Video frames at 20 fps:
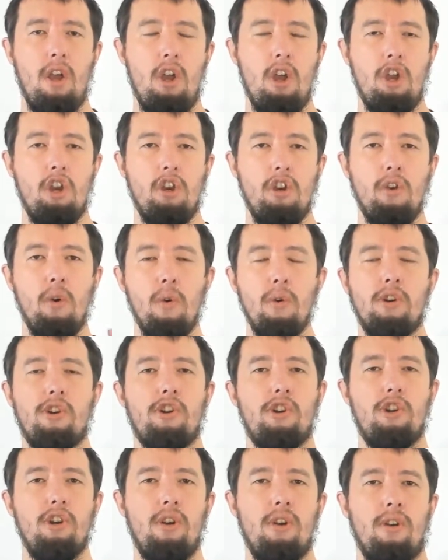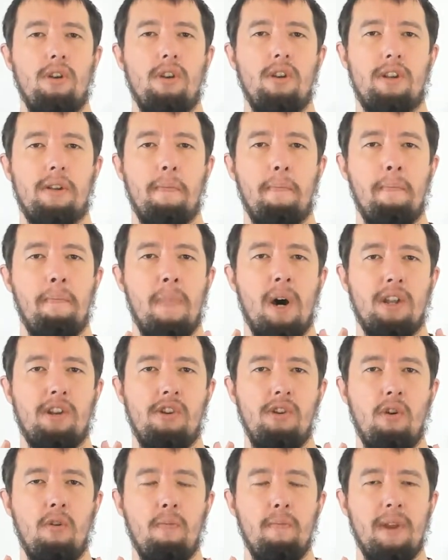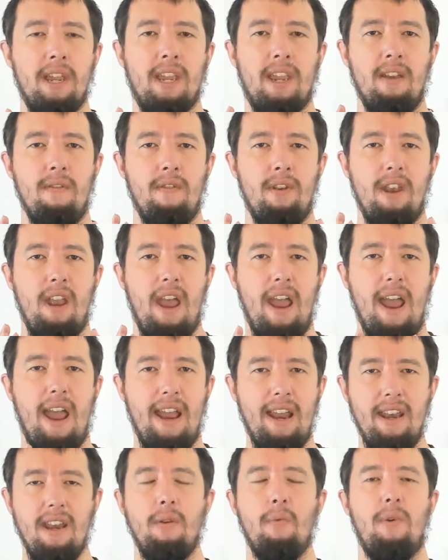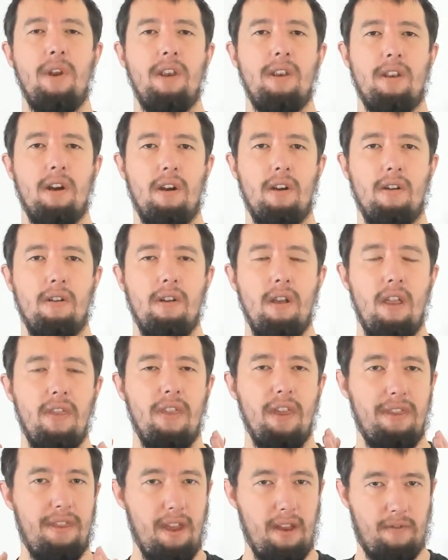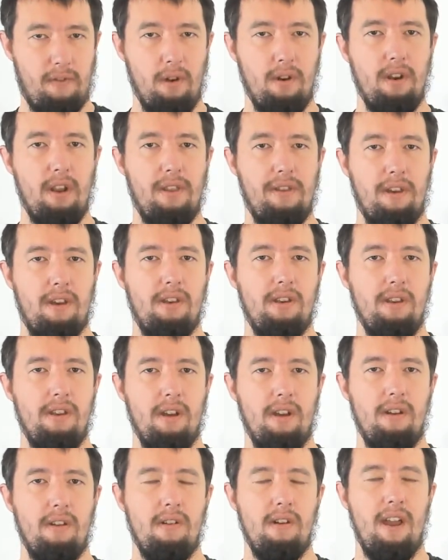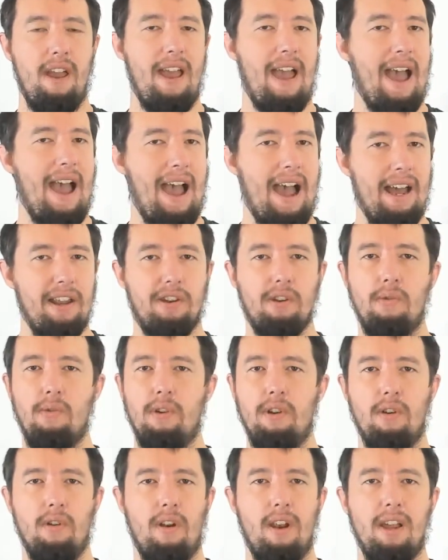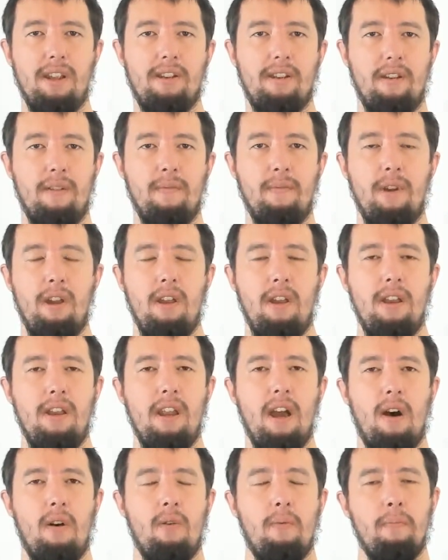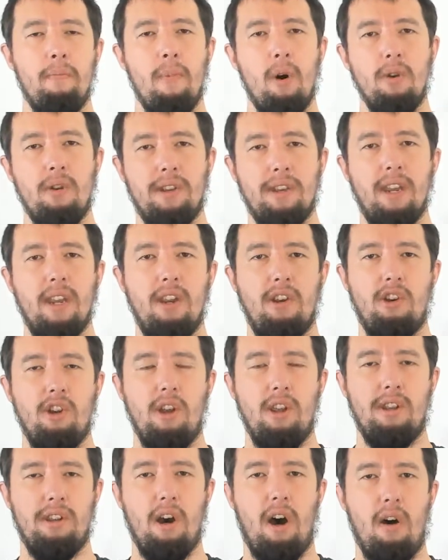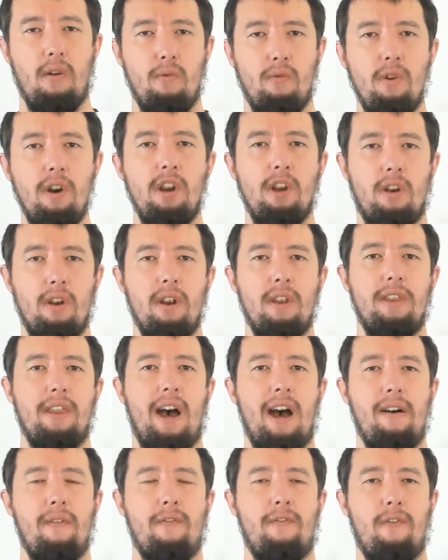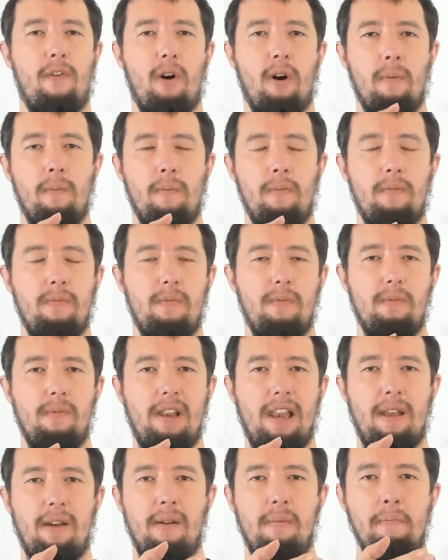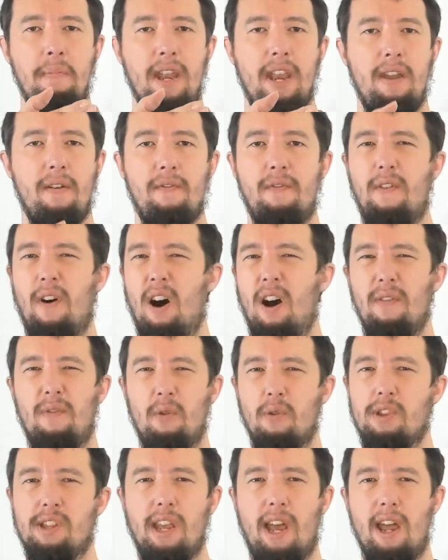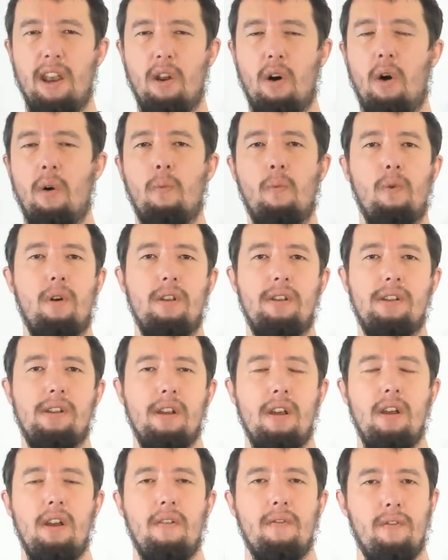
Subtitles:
Your students must not be given any window that they've got nothing to do at all in your lesson. Now, most teachers are really good at that from a minute 5 or 10 onwards.